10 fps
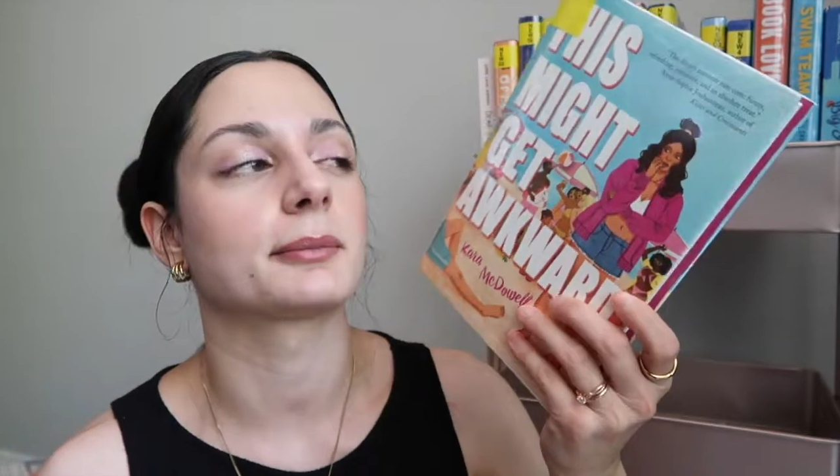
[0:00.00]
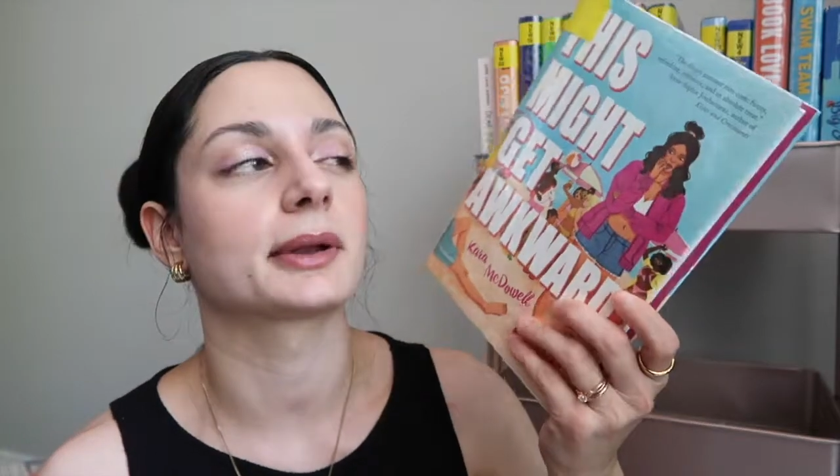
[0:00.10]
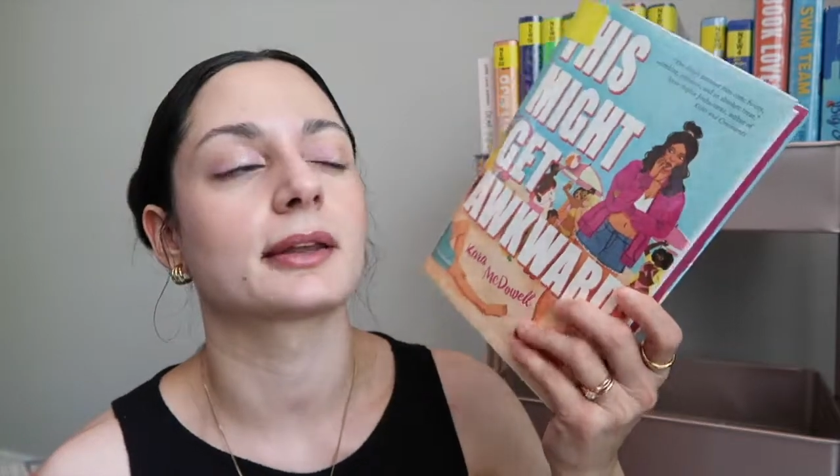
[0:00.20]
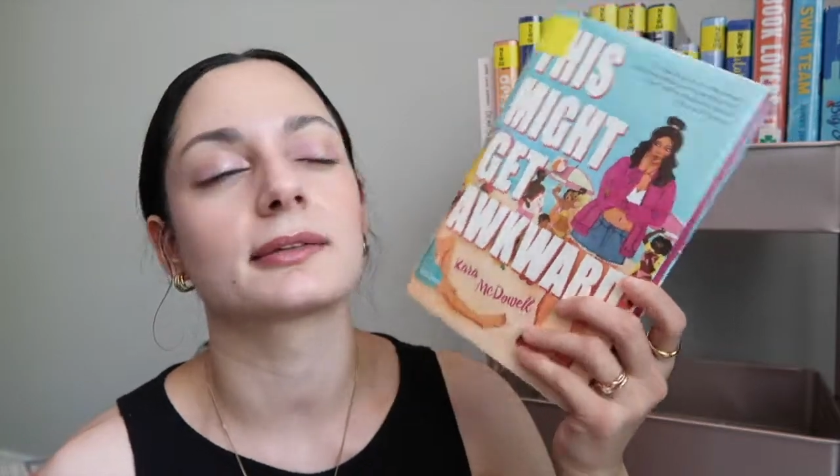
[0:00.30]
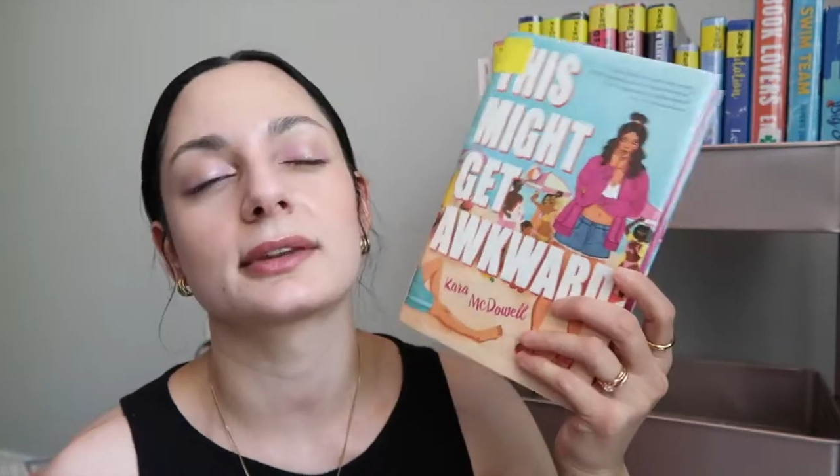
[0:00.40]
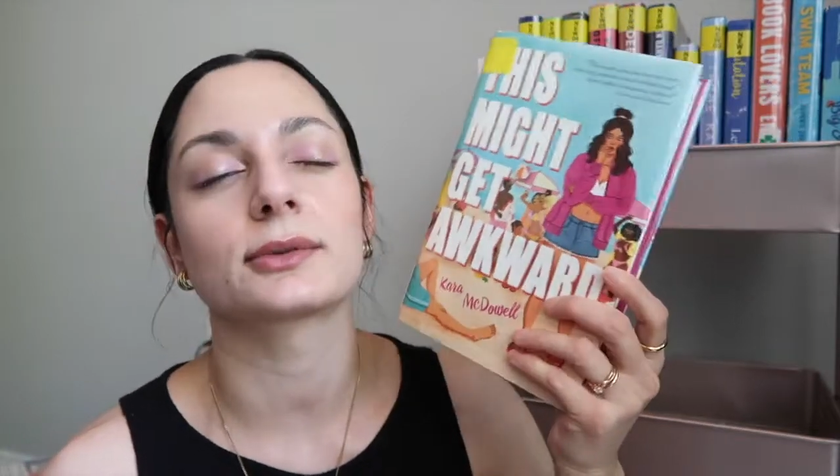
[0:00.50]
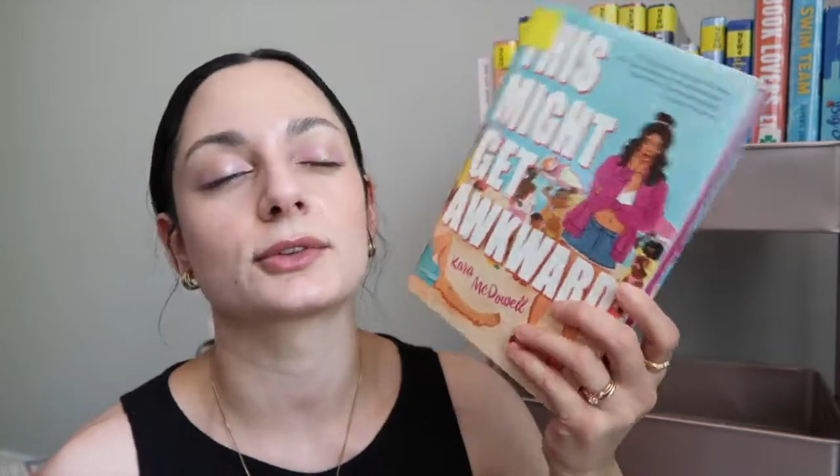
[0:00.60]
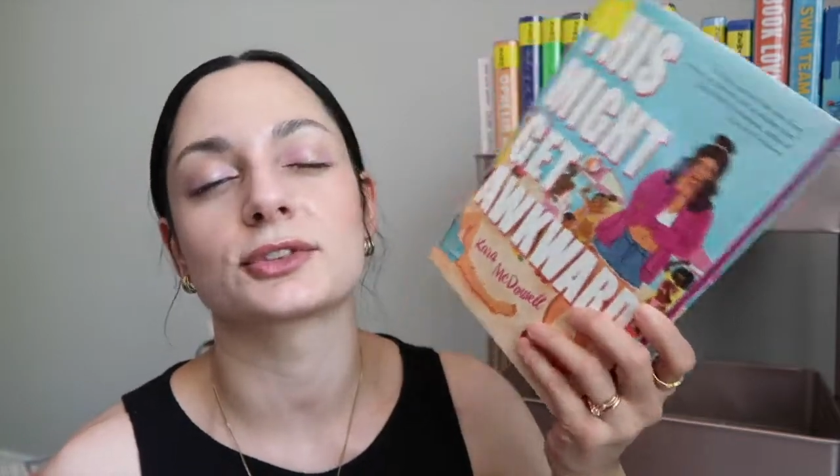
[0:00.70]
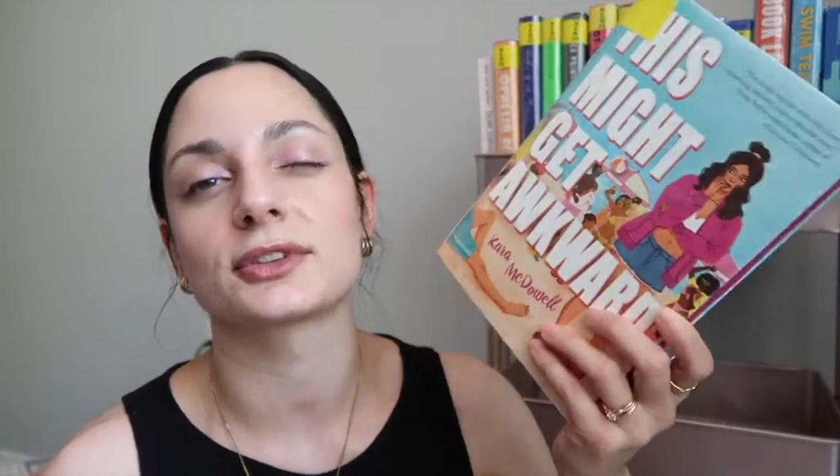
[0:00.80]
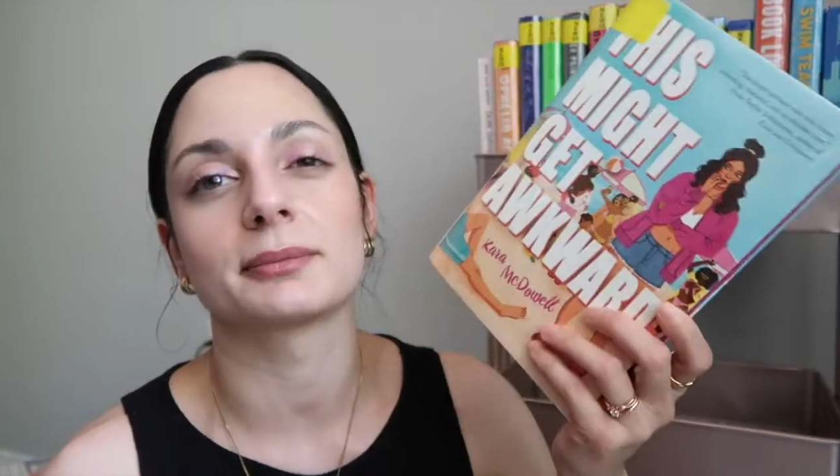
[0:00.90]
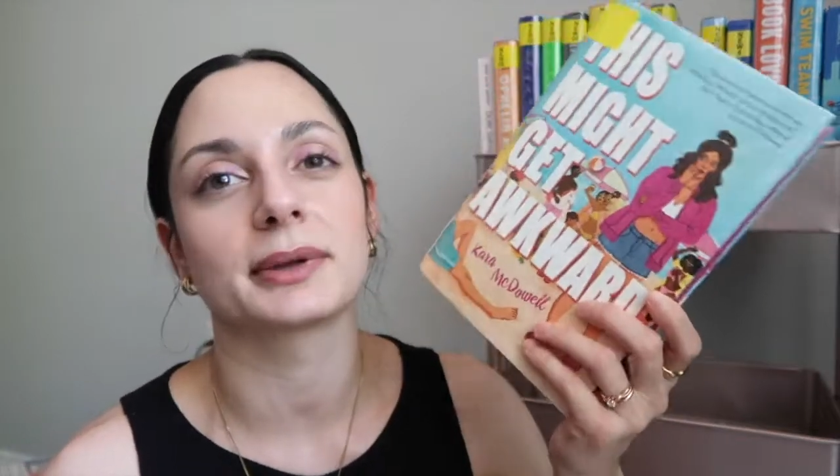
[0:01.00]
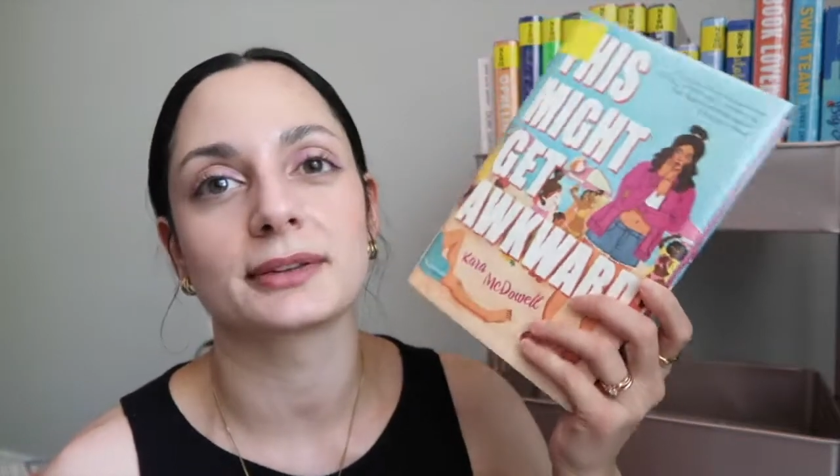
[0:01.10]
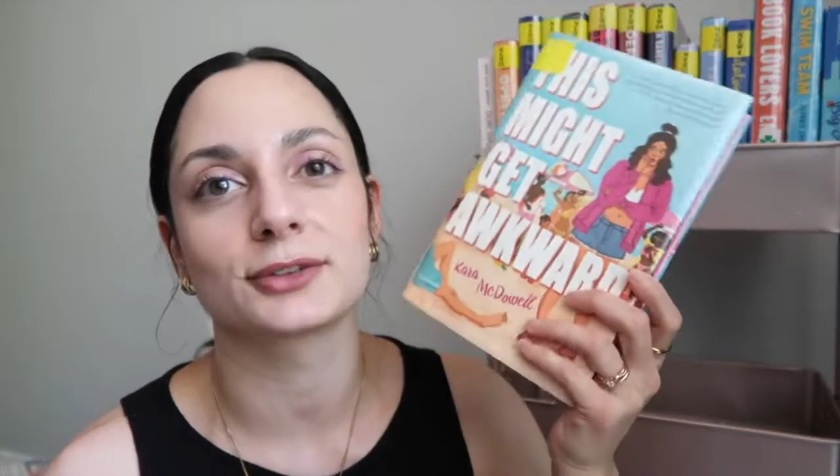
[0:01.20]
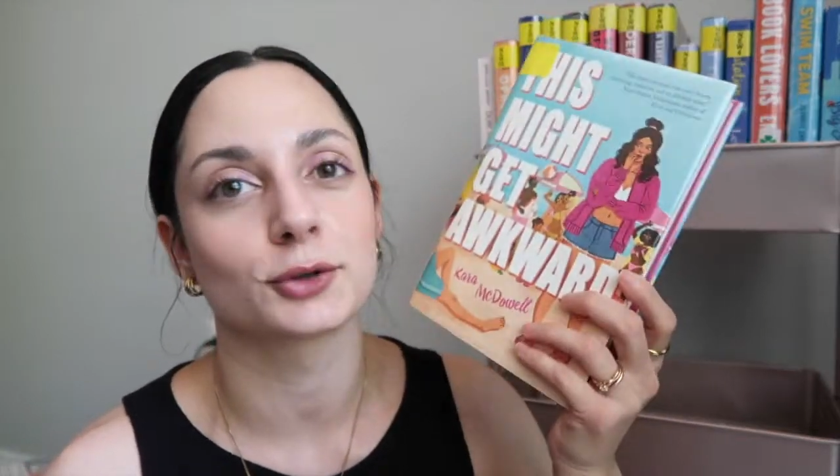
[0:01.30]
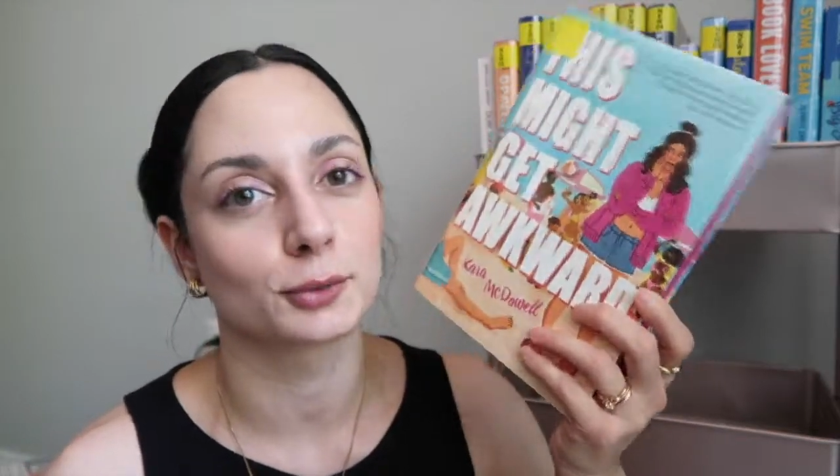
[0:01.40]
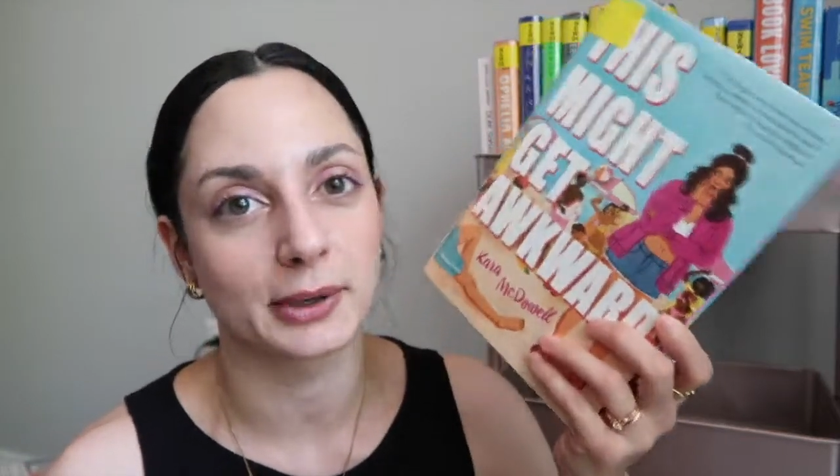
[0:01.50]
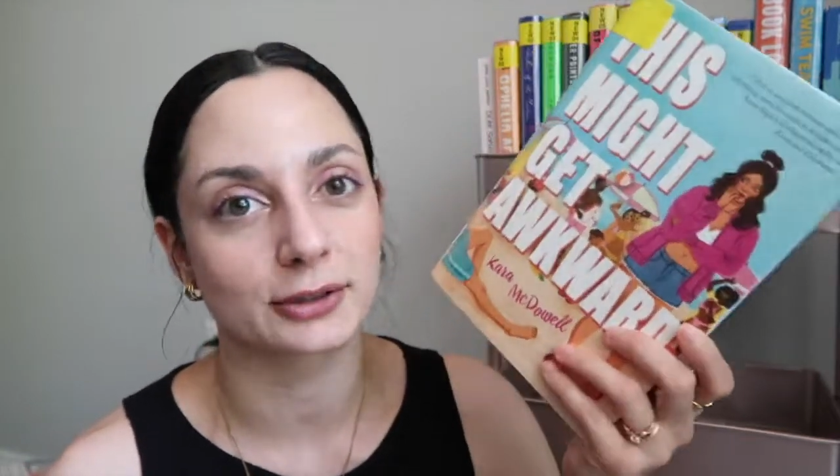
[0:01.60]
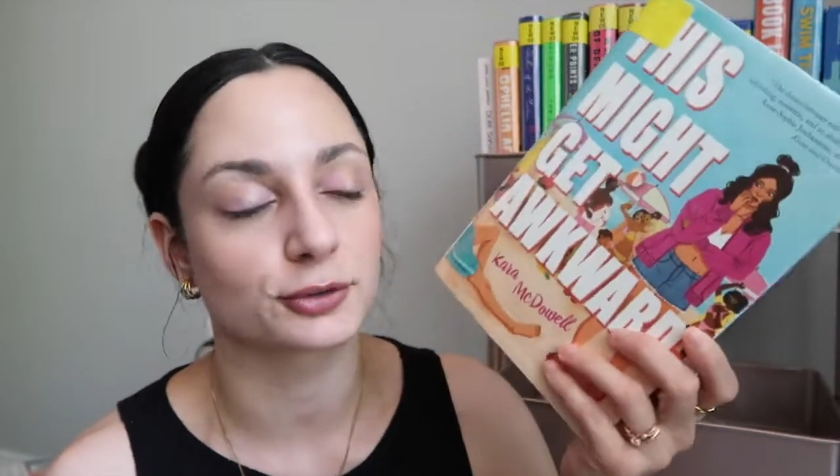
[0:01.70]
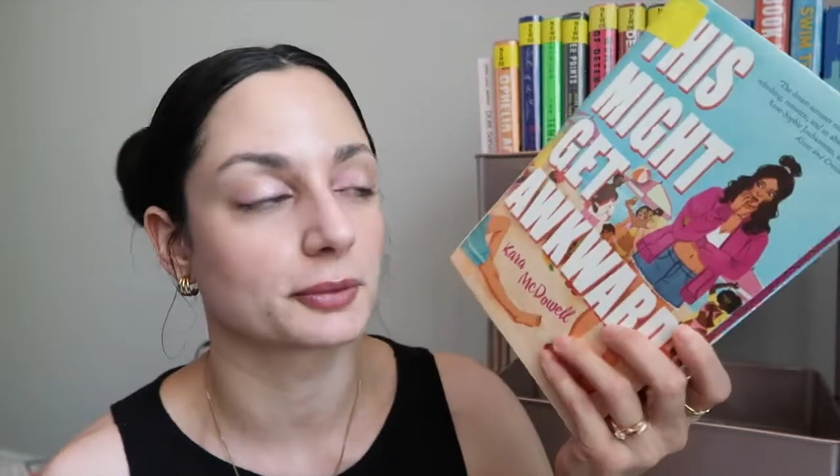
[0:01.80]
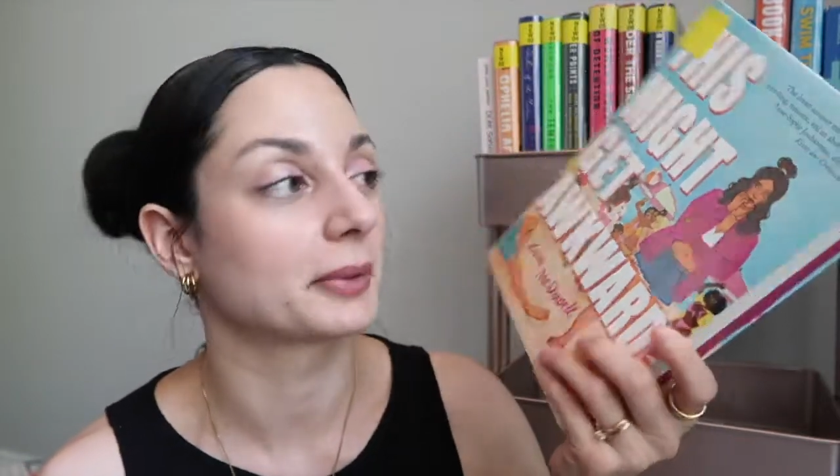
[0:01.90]
but this was just a bit too
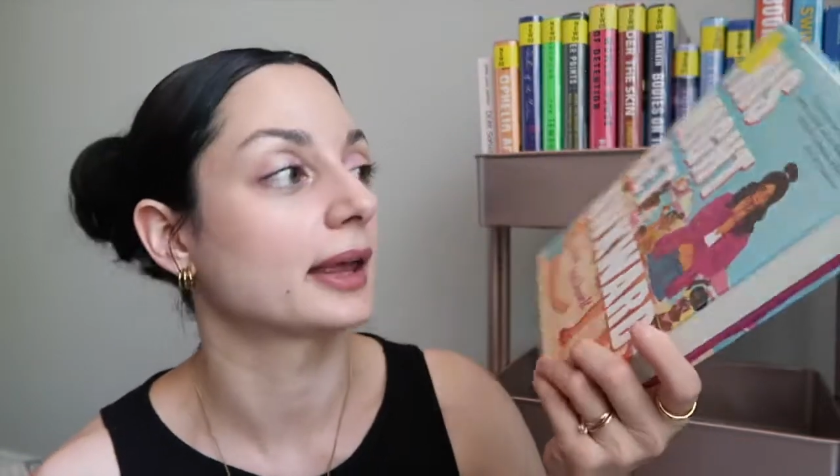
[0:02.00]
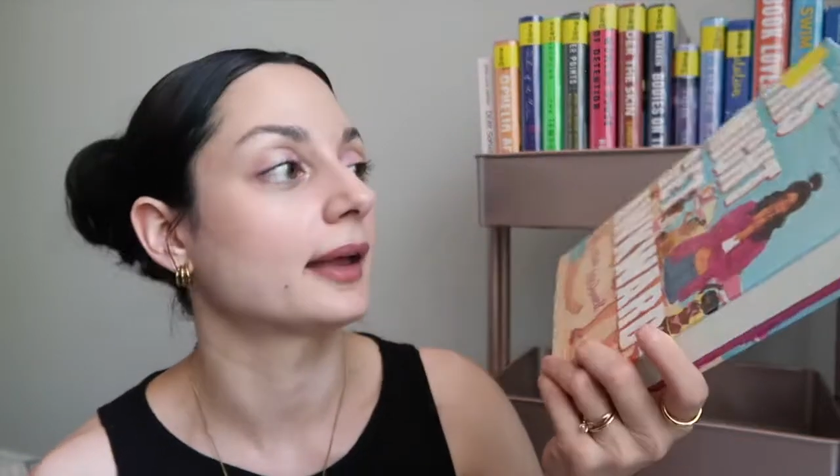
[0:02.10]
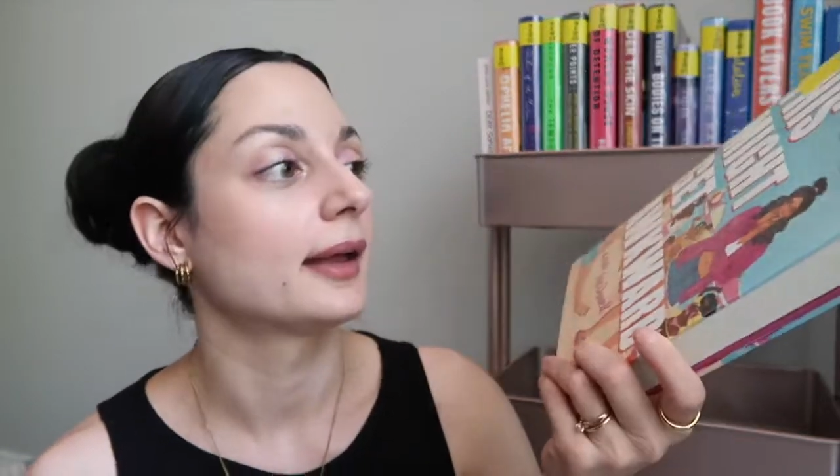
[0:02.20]
much for me.